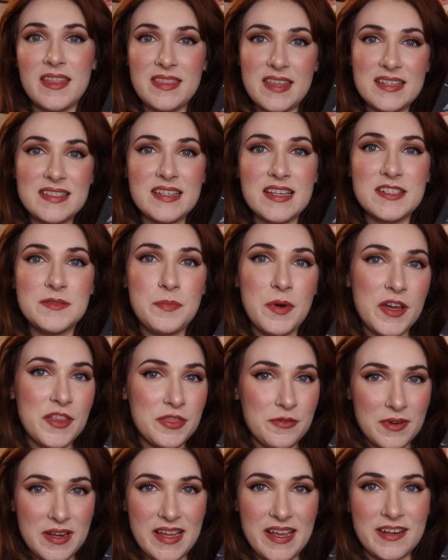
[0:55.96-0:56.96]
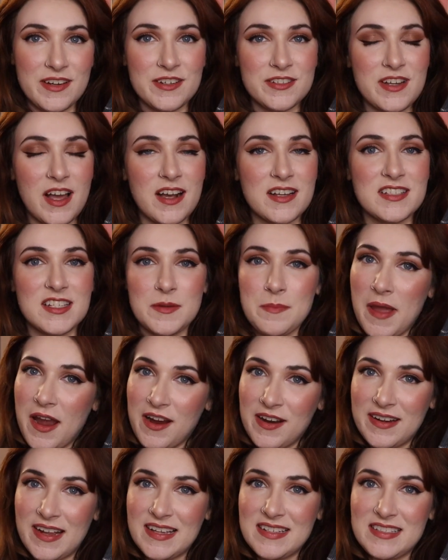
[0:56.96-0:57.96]
This is book 3 in her Toxic
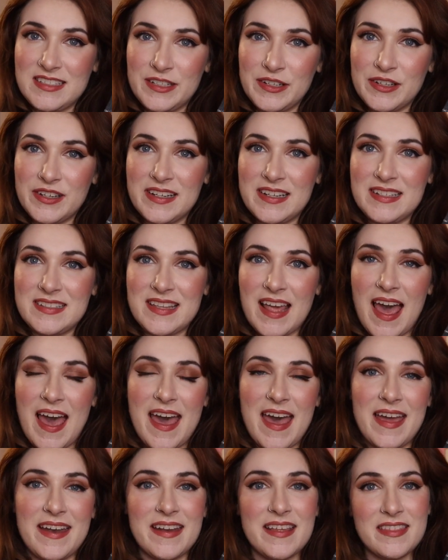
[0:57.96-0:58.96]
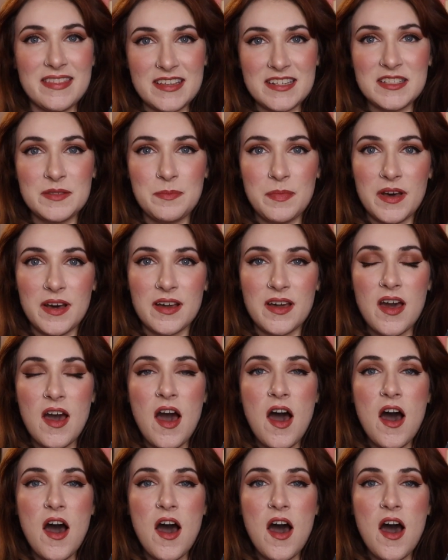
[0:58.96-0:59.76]
Paradise series, and this book